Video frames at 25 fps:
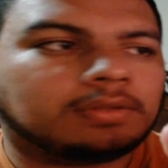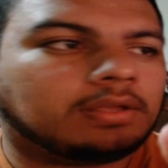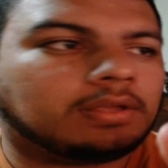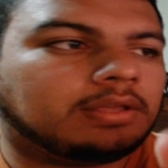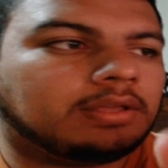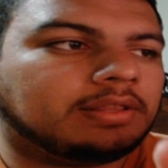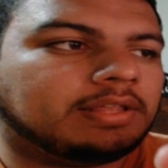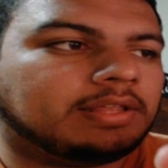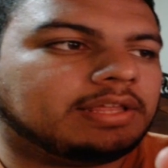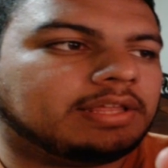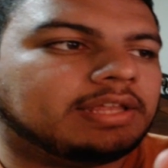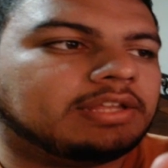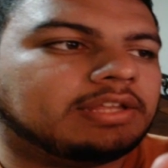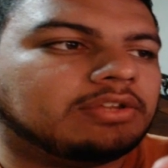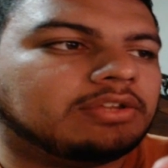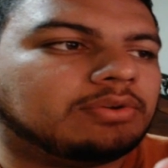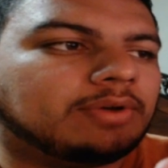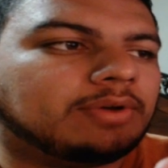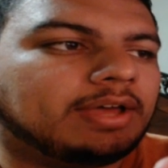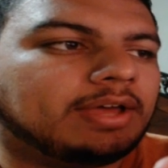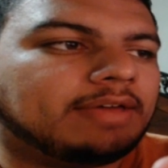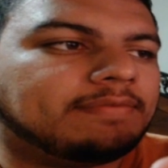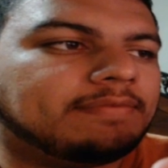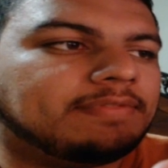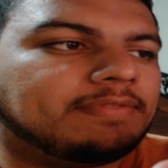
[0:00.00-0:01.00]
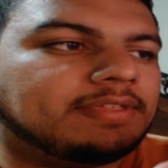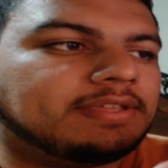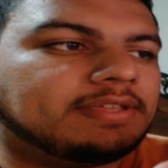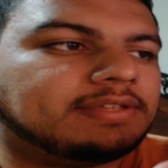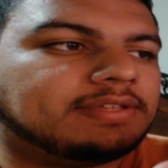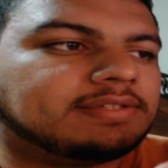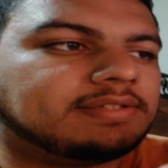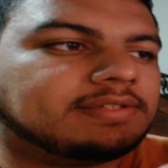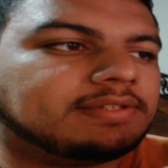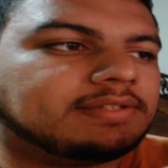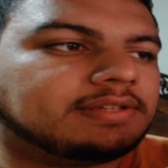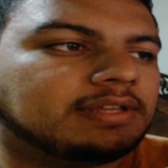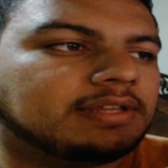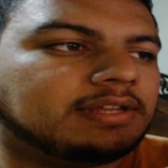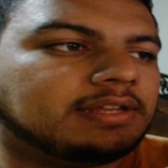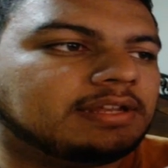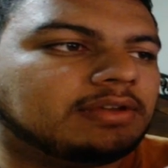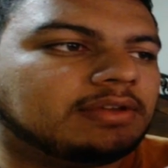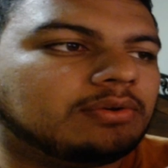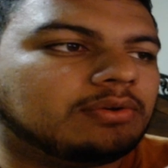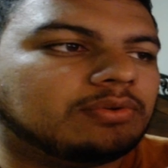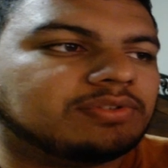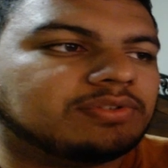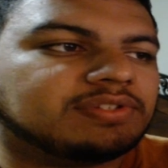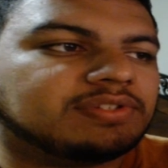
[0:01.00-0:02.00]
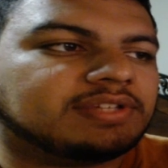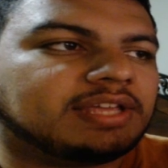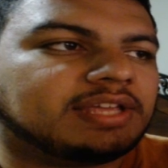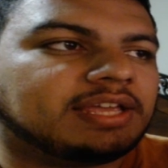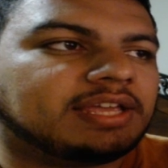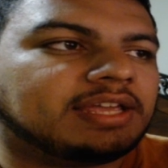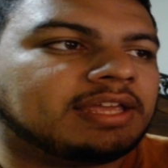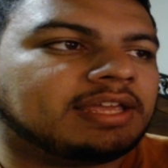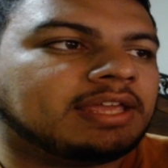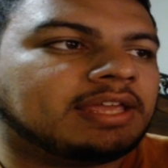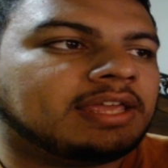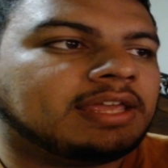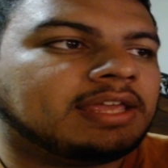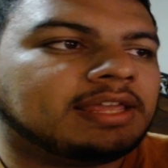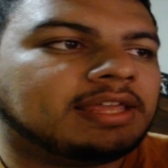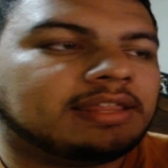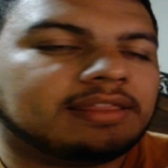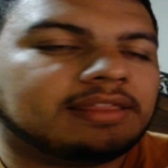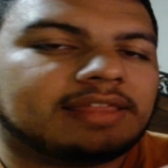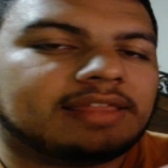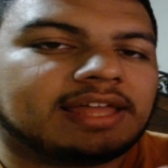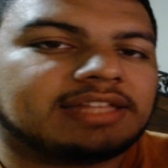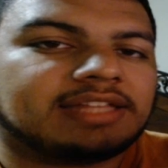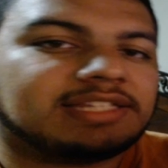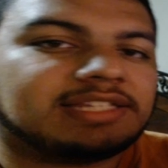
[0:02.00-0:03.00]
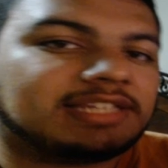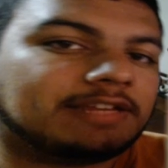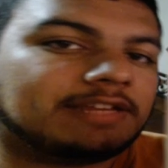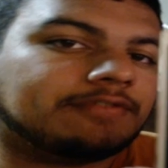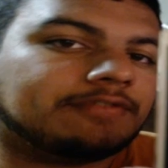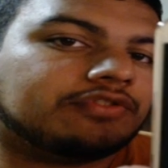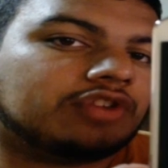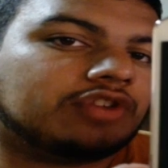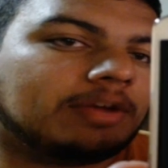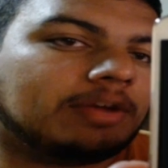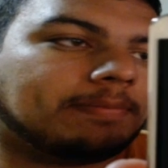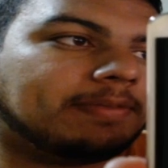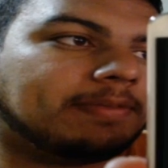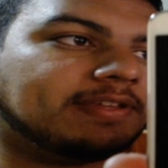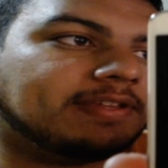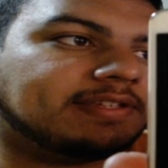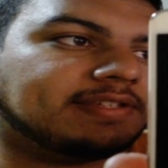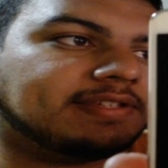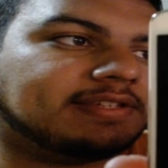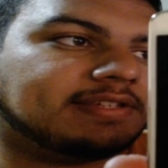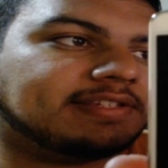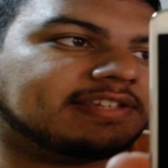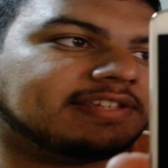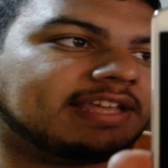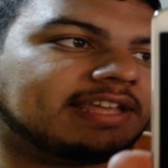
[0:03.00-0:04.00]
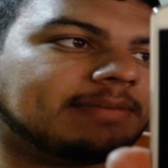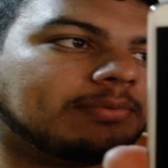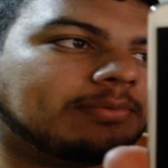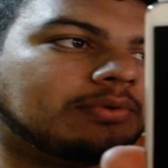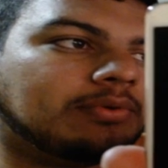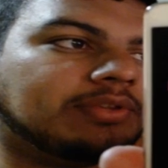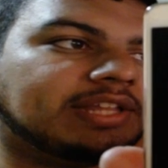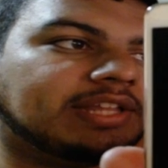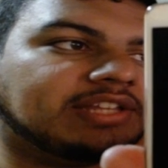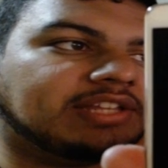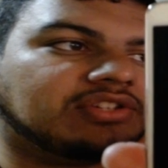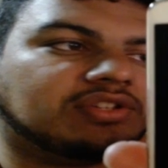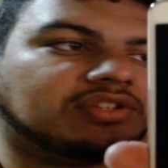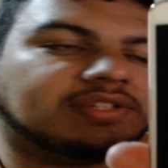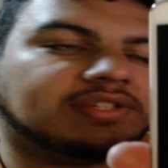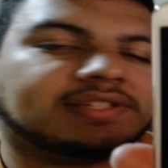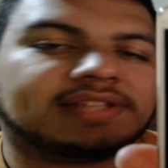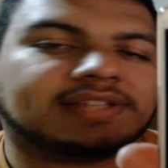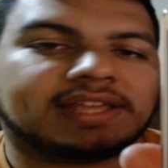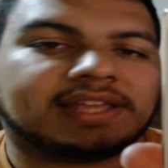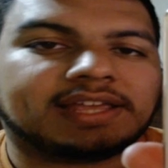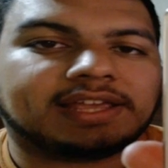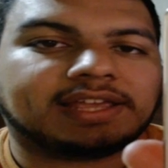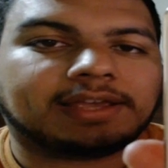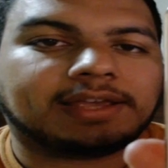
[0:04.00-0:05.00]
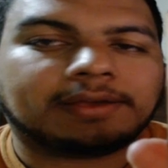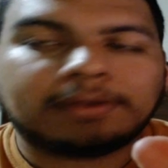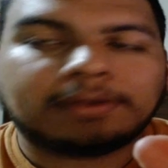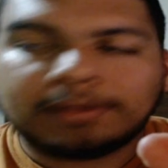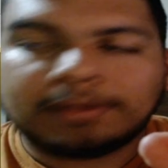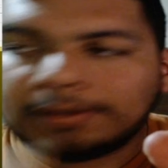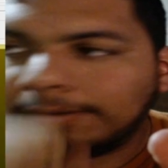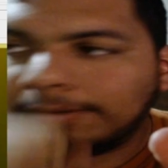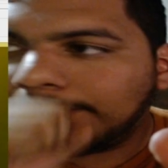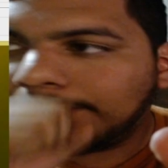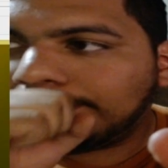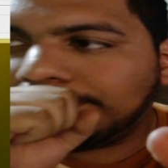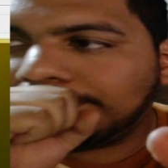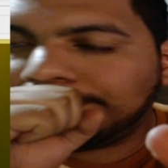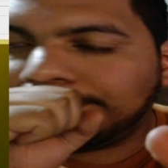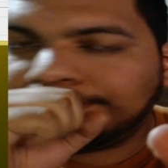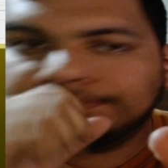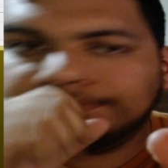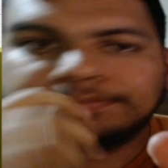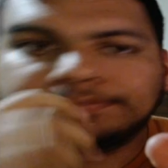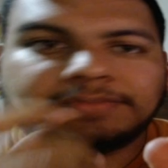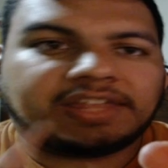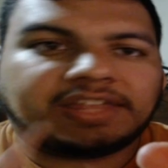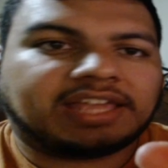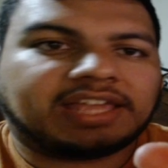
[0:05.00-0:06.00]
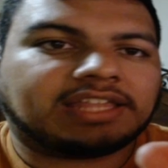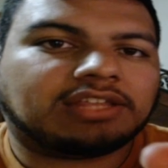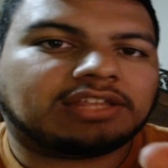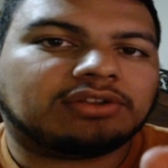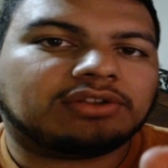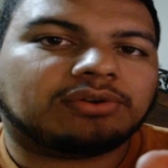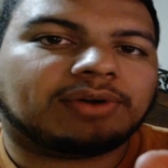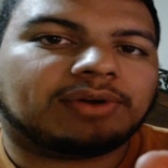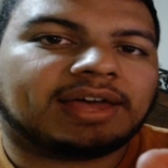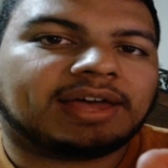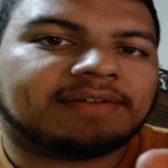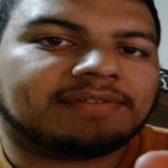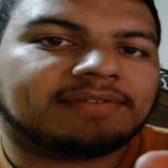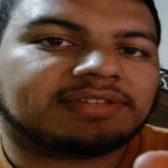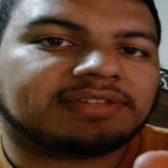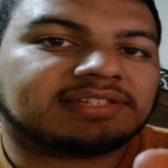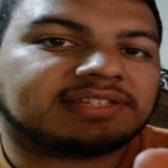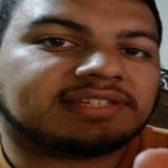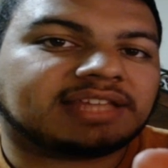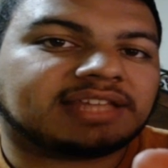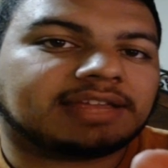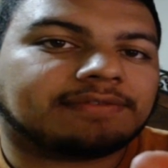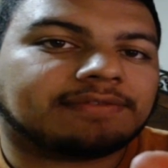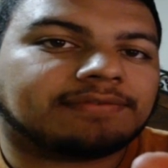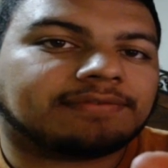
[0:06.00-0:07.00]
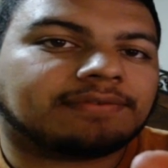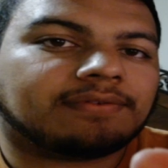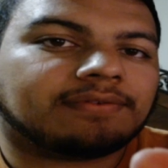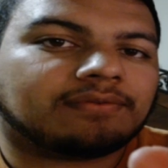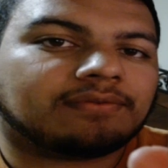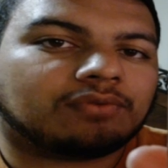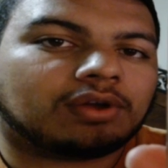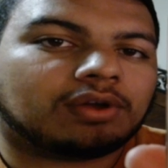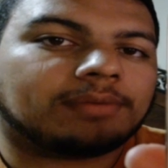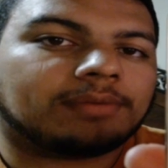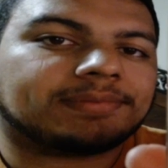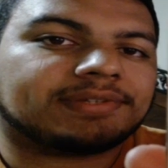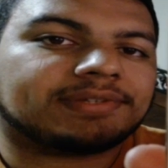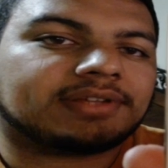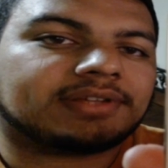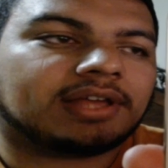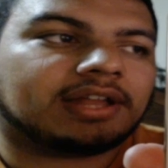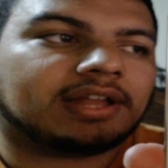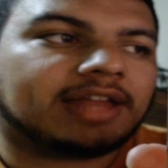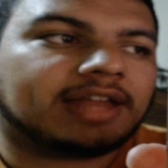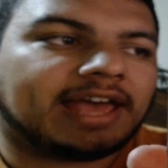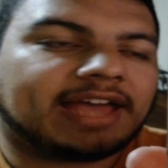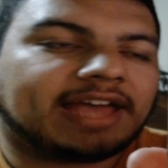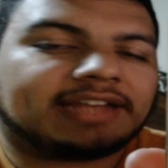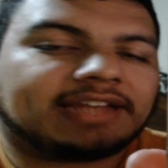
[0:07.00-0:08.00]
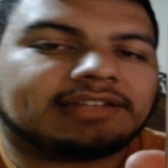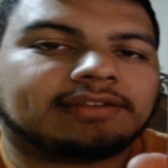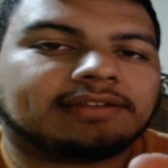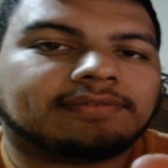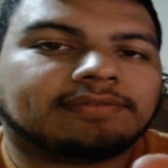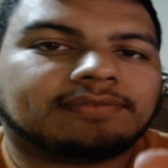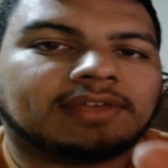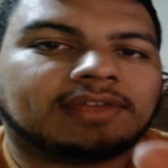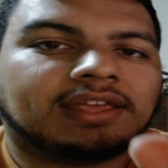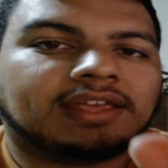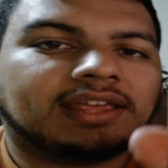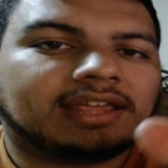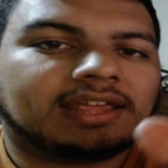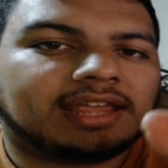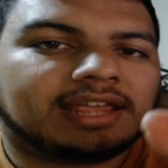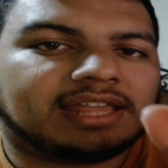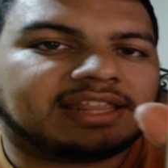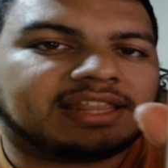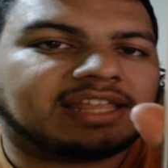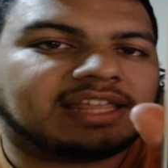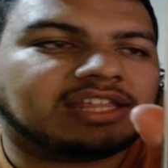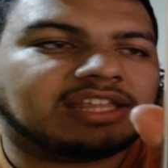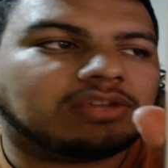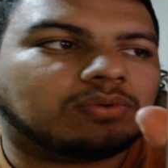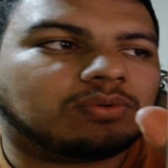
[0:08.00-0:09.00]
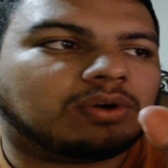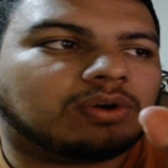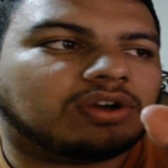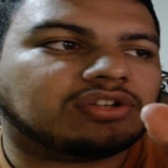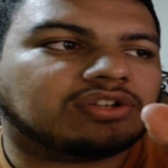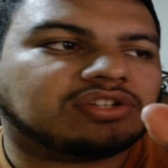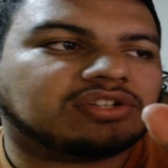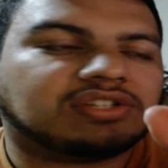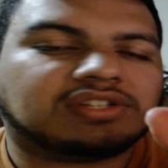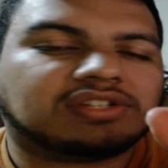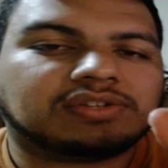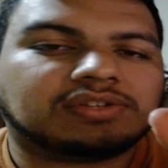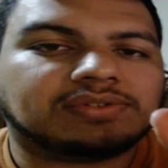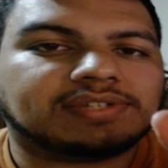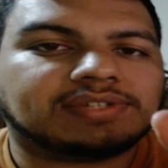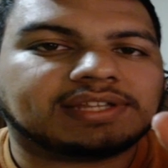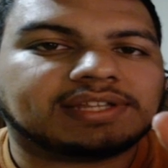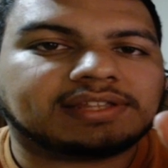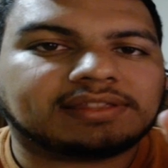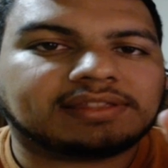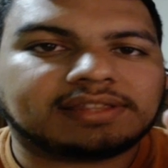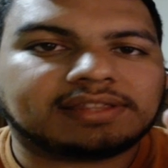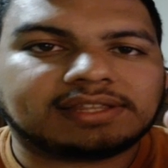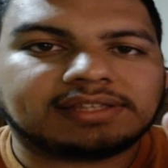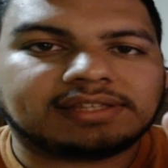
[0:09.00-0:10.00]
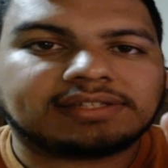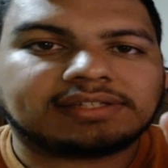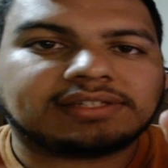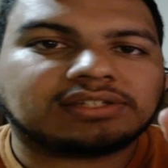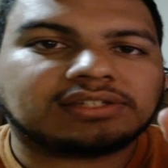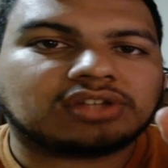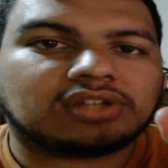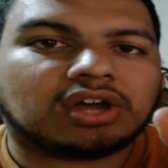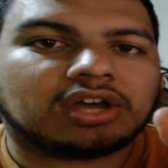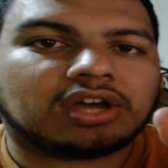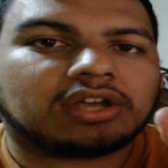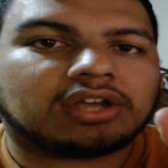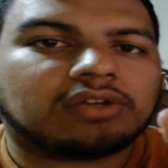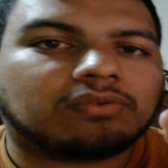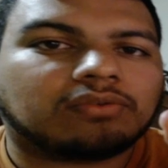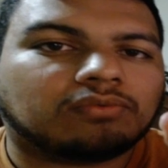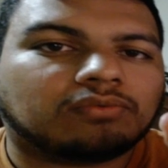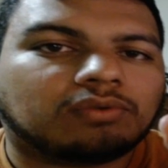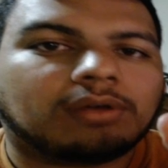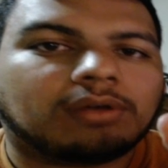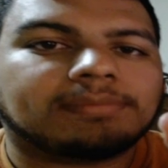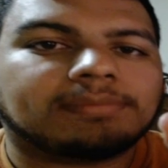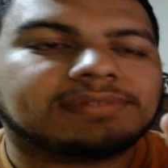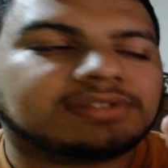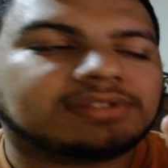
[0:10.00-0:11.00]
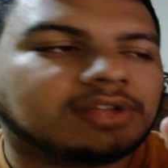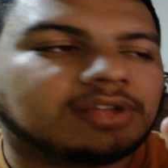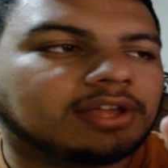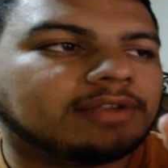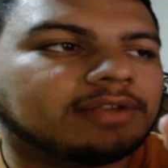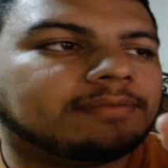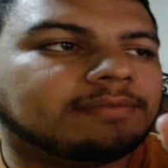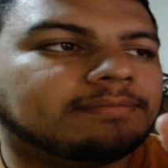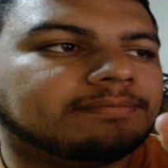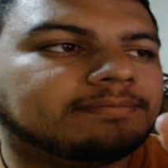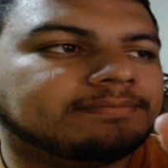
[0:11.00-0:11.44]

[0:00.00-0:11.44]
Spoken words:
And then you'll have this, and it will say that Safestrap is disabled. That's just saying that you don't have a safe ROM slot active, and that you are just using the stock ROM slot.